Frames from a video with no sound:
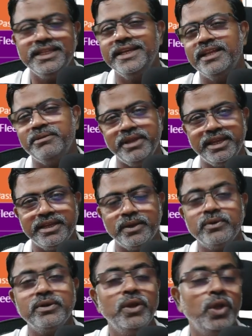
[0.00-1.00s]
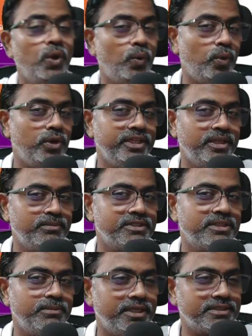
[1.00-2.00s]
they can make it out OEM
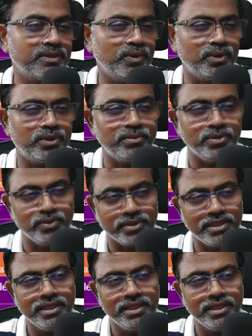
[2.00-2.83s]
is the best contributor,